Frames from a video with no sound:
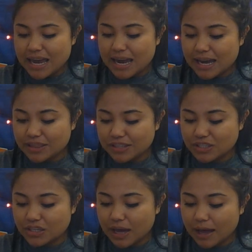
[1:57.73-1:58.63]
at the
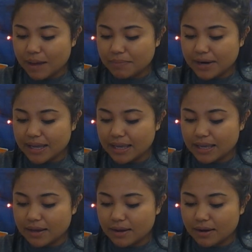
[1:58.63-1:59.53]
top right
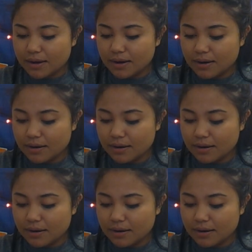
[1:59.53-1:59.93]
here.